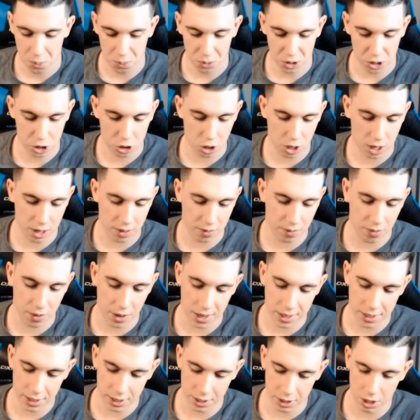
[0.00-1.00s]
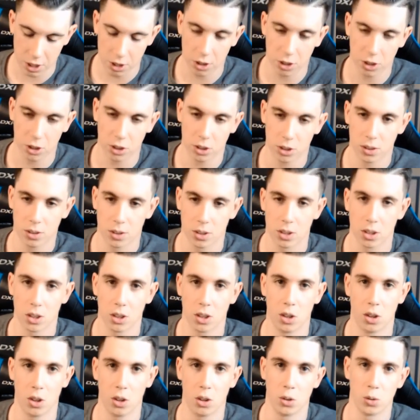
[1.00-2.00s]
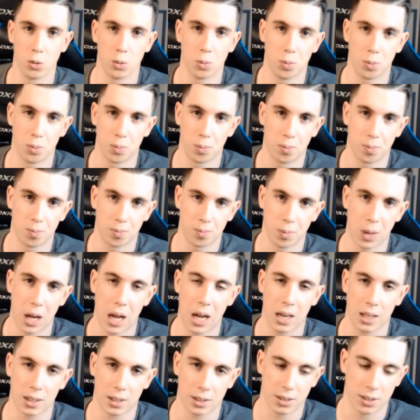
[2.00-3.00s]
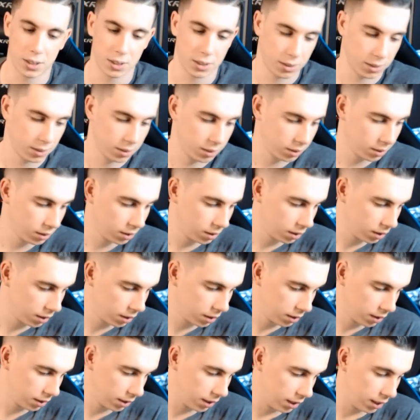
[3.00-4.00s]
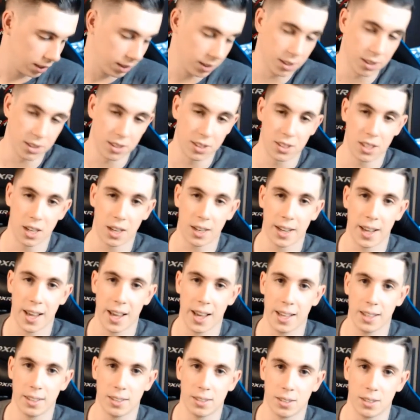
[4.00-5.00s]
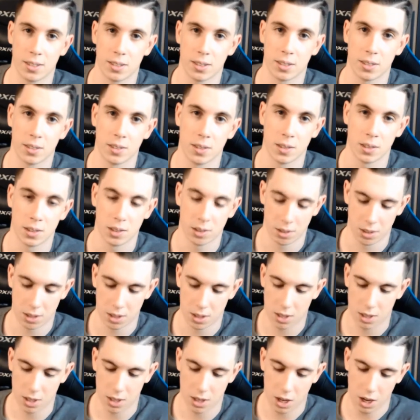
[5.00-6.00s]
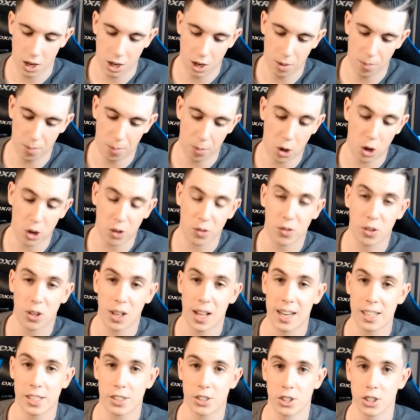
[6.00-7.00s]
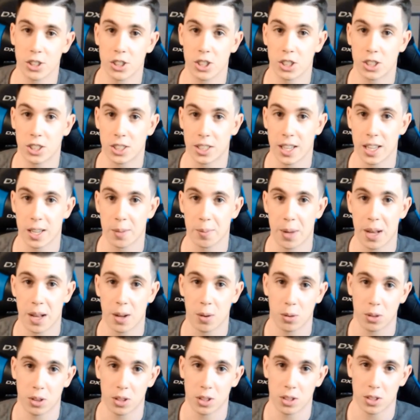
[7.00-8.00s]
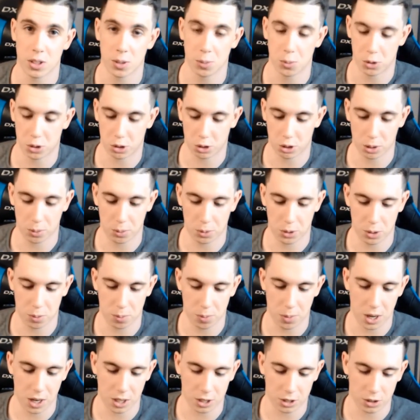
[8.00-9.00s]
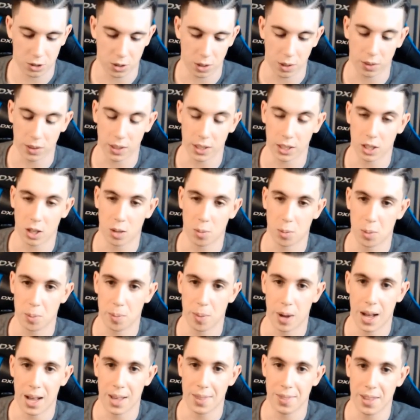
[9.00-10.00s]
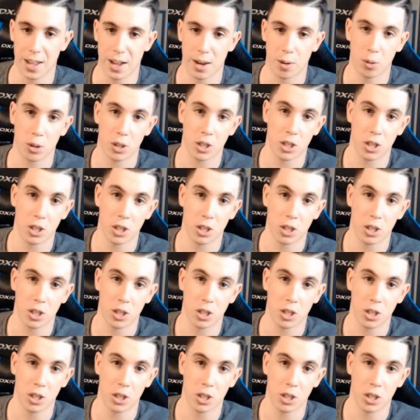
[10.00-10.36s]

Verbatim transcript: I'm going to try and find another loot box that doesn't suck ass. Marvel actually just came out with a subscription box, so I think I'll be buying that